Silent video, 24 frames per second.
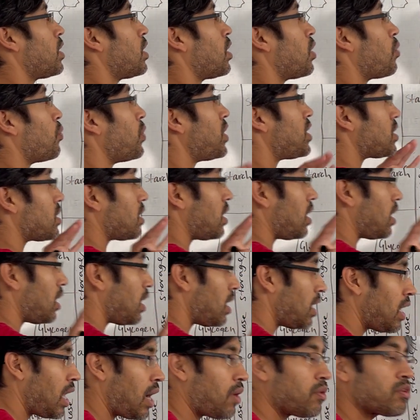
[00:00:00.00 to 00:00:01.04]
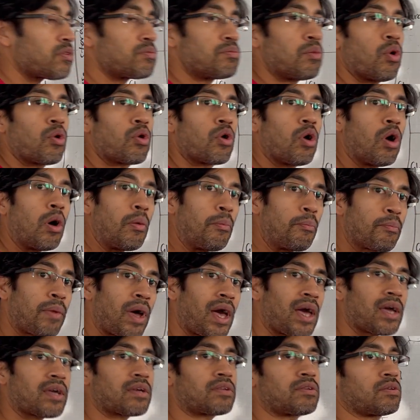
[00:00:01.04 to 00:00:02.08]
which allows more
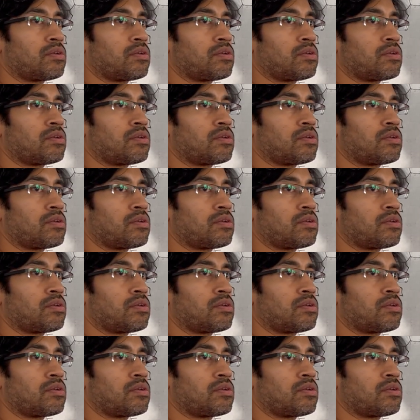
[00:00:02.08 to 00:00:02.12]
compact